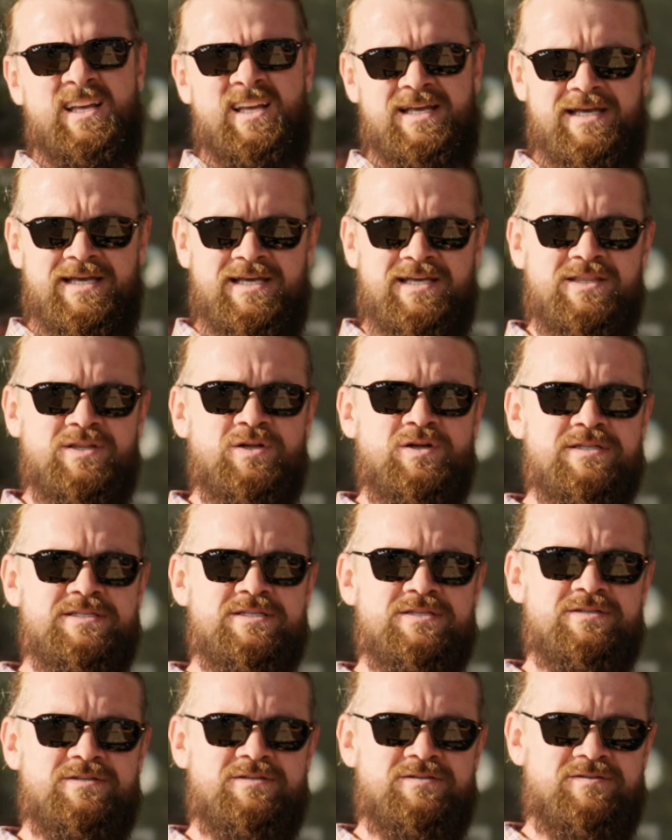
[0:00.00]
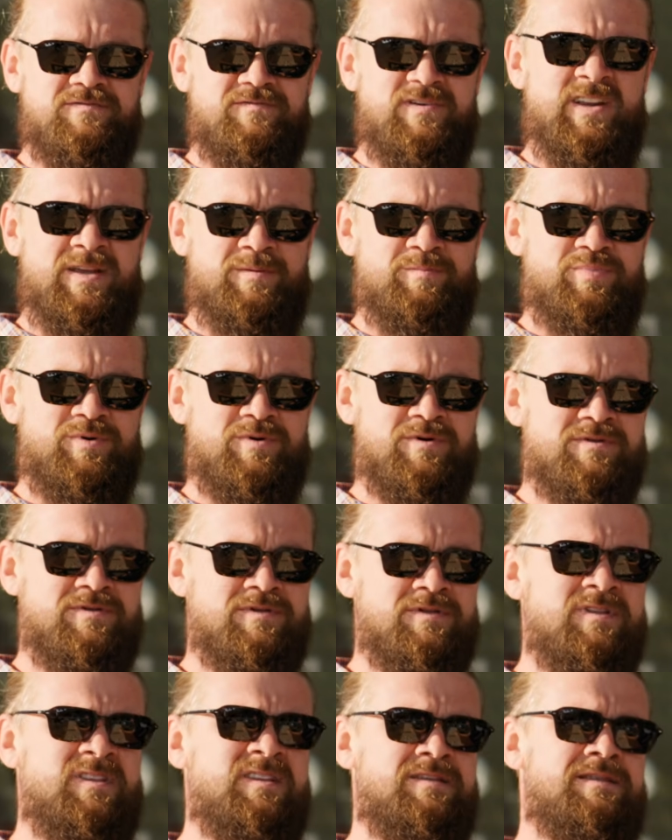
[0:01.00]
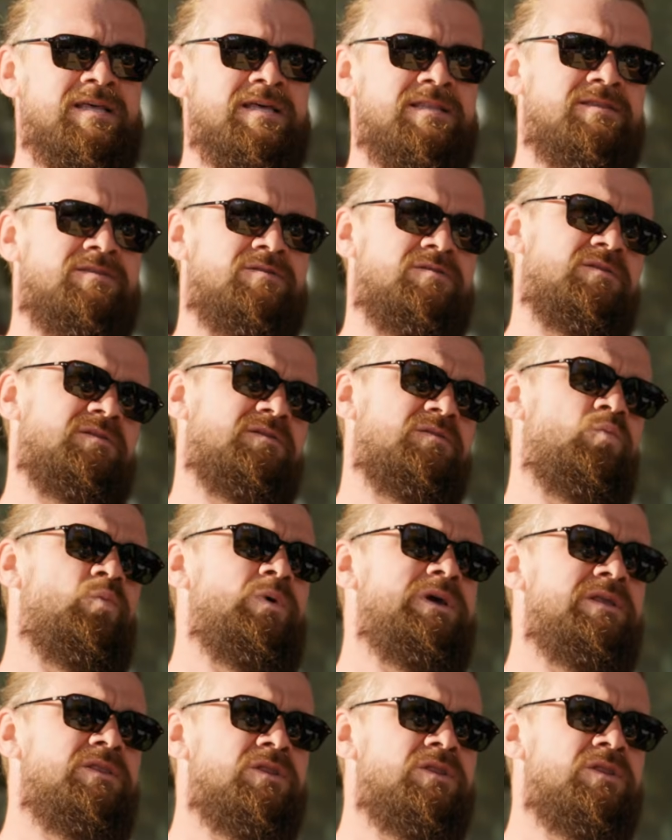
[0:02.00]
And also very important that we